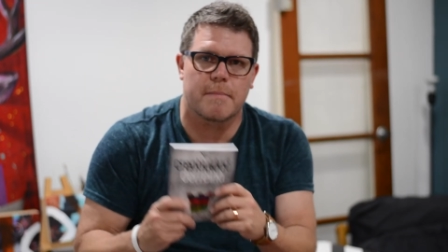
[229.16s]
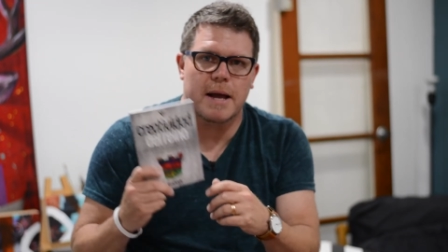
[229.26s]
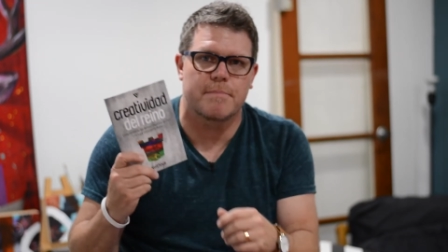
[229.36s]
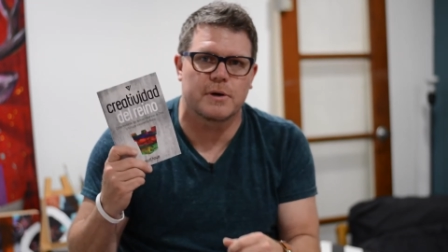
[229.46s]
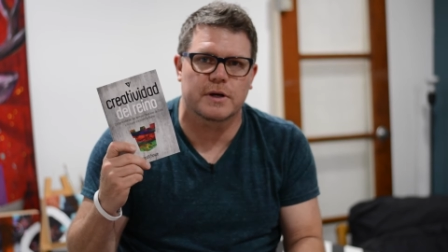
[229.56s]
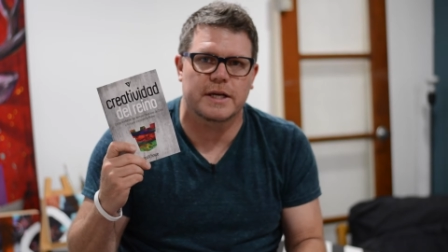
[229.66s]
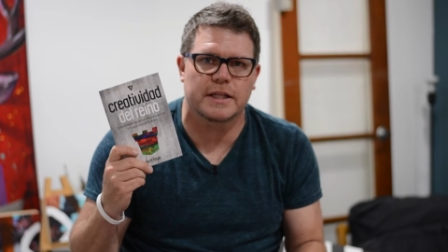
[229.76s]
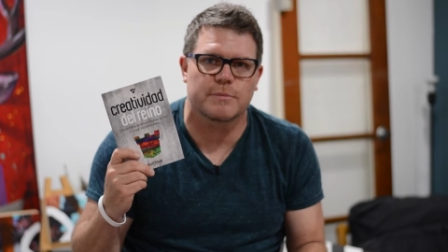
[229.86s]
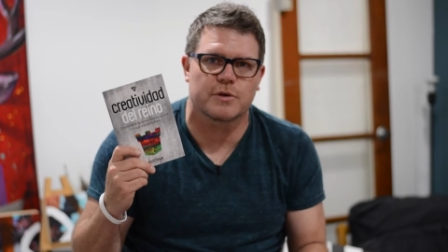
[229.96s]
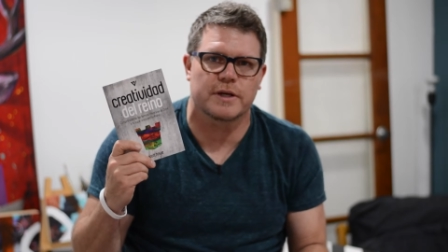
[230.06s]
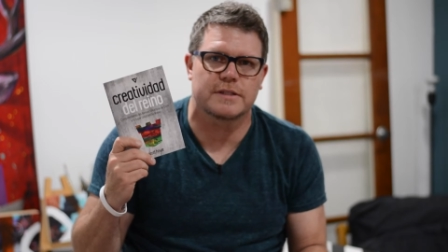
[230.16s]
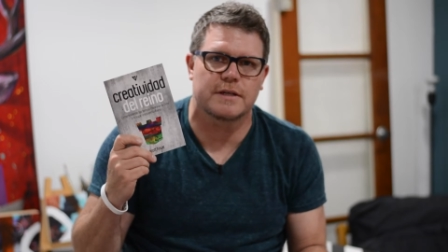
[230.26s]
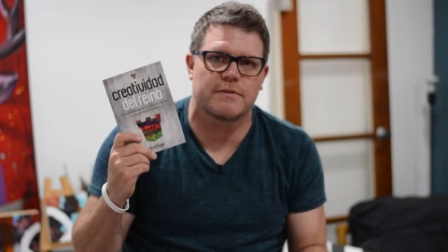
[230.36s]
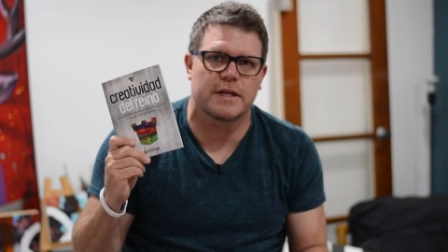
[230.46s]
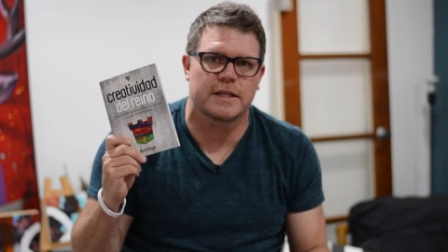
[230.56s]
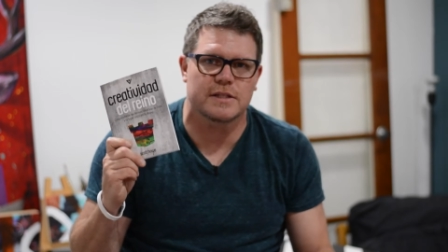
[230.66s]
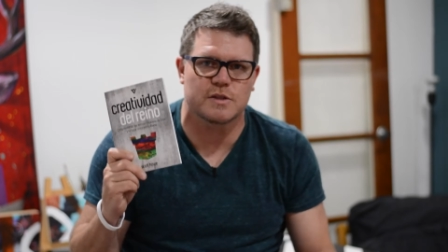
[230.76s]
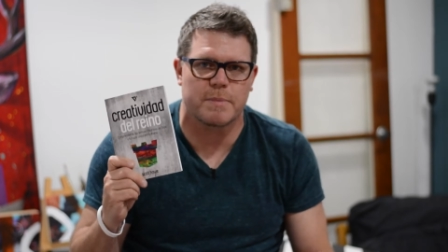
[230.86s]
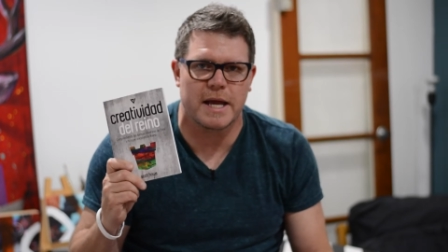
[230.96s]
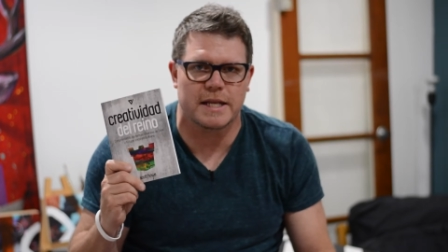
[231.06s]
my book, Kingdom Creativity, into
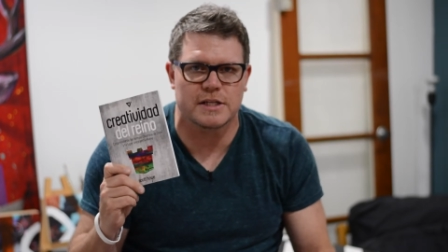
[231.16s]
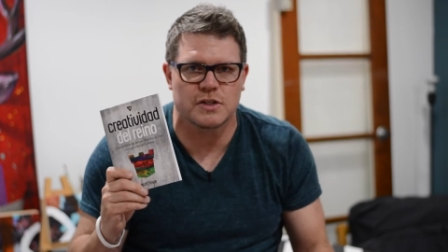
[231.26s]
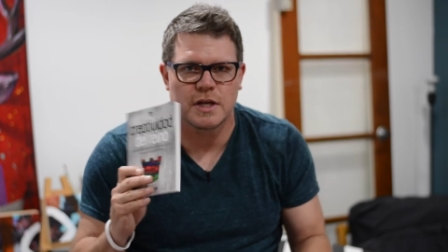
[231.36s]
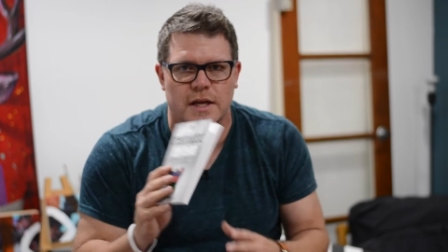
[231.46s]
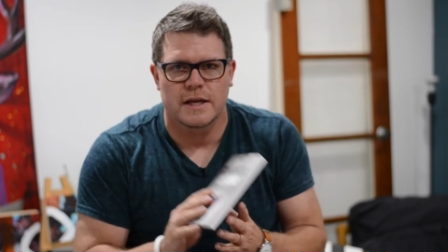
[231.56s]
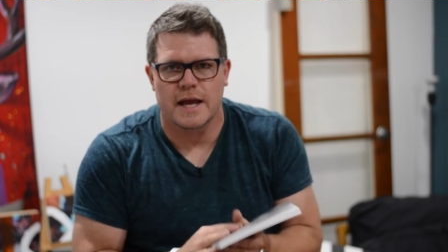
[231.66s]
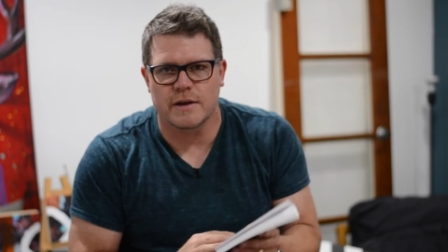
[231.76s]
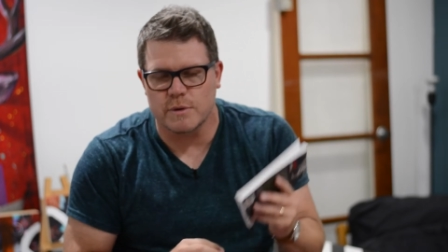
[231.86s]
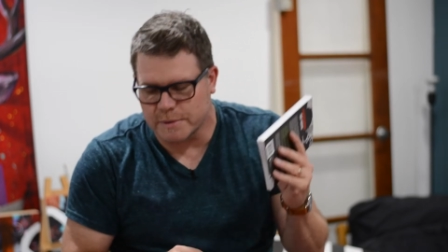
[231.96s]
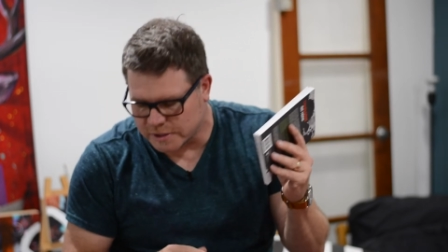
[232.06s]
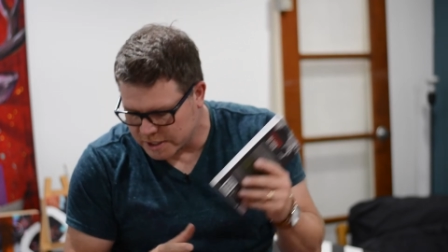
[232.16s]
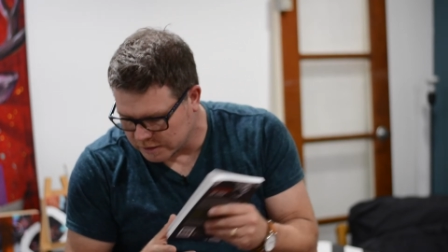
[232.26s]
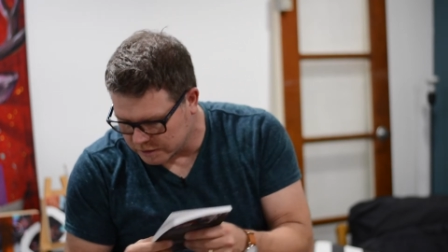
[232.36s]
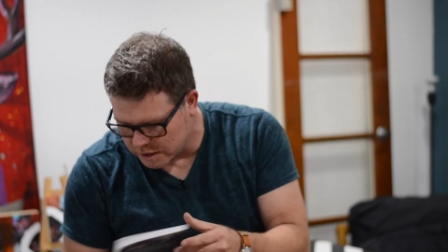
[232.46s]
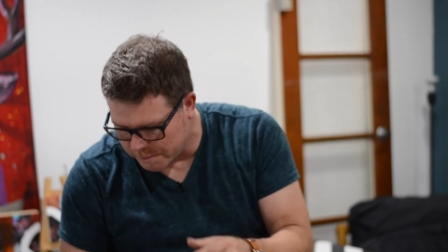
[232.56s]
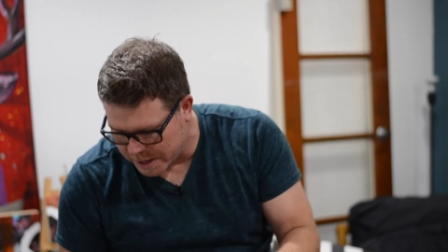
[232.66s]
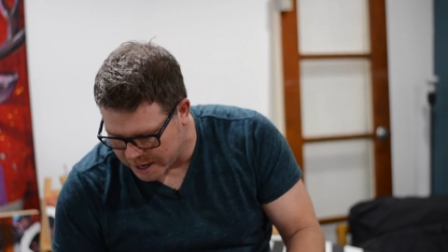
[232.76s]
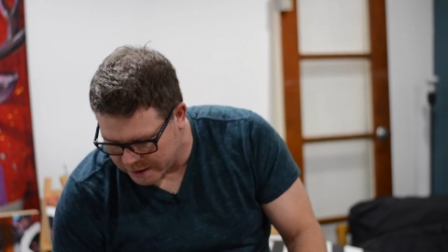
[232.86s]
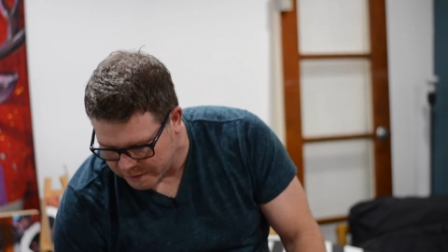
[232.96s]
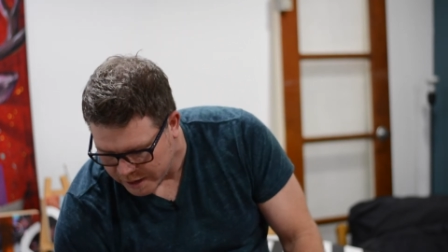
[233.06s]
Spanish. And we've been selling them
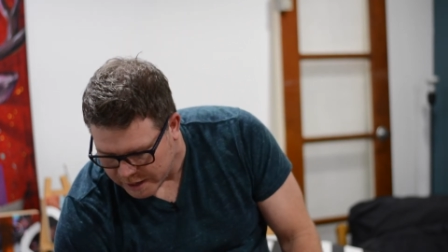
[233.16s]
there.